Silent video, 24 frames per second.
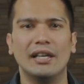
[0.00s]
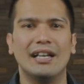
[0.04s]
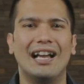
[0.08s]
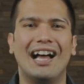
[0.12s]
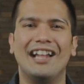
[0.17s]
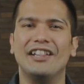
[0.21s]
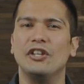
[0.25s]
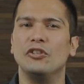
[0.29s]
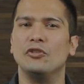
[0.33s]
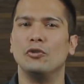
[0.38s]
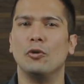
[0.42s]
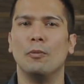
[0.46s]

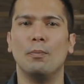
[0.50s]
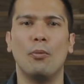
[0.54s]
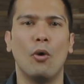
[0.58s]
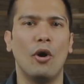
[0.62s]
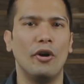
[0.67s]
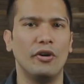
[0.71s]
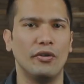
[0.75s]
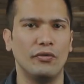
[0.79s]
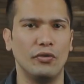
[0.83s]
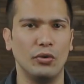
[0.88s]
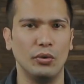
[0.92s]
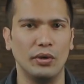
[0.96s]
and there's no
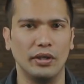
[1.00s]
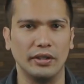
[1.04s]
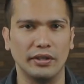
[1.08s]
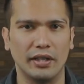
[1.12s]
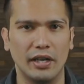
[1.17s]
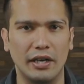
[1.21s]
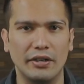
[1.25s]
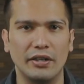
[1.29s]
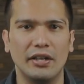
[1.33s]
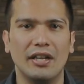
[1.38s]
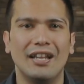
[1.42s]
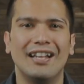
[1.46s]
point in doing
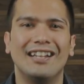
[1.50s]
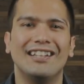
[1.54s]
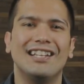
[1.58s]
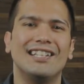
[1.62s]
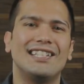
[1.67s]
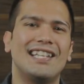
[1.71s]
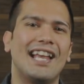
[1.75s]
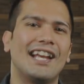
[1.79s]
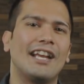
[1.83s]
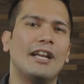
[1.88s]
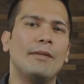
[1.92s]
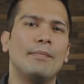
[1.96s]
that. The
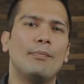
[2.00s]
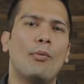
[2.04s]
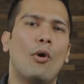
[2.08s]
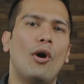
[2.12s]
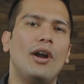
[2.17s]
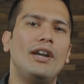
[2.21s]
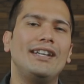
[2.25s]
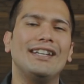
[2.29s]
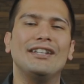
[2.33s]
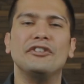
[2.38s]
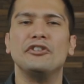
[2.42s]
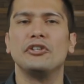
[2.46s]
second
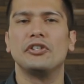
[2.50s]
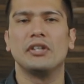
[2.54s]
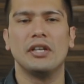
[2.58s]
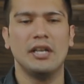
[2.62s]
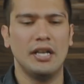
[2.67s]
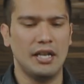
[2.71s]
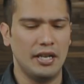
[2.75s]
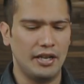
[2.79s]
point is,